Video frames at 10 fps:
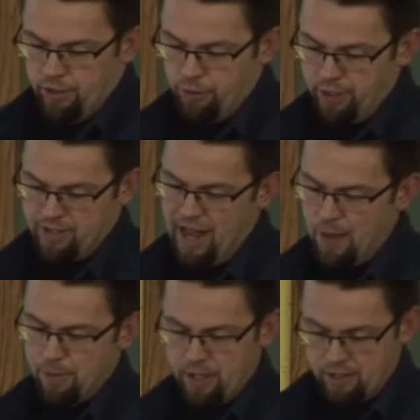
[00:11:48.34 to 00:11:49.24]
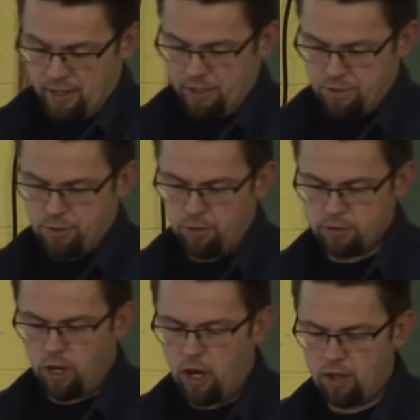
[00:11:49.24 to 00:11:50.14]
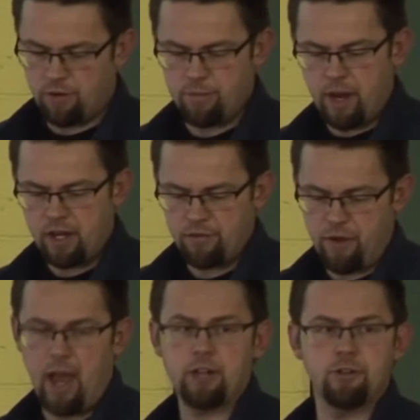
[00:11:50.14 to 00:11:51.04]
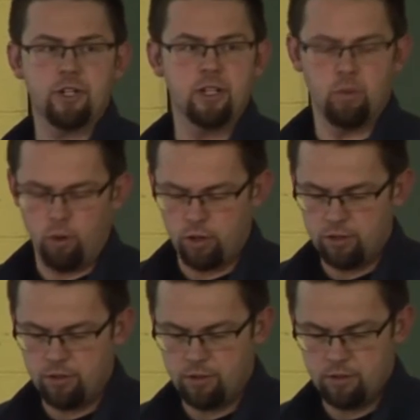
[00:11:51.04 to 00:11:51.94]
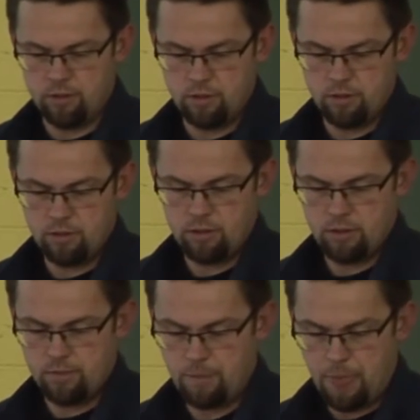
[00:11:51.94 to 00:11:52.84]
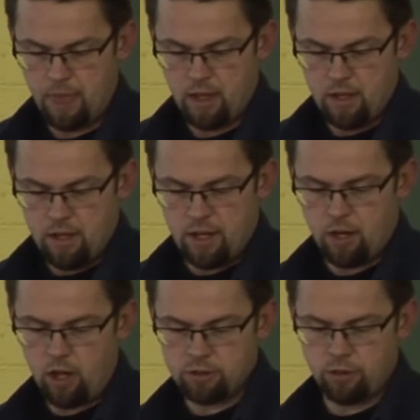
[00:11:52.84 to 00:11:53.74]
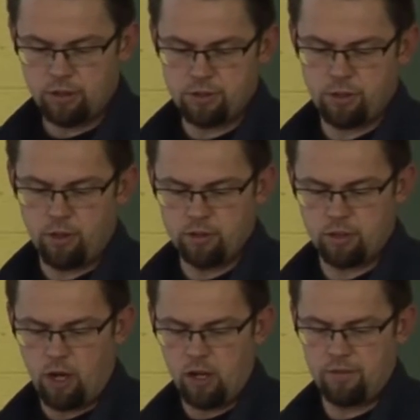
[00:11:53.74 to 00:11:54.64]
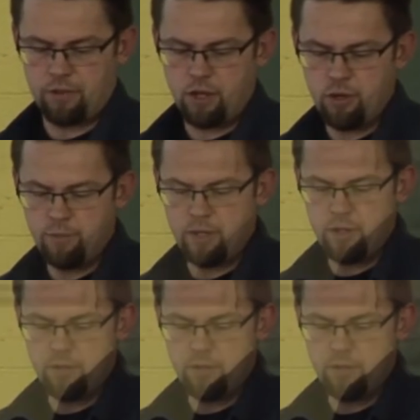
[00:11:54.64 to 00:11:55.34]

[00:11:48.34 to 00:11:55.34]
to a topic that controls all of our manufacturing in the world. It also controls all of the human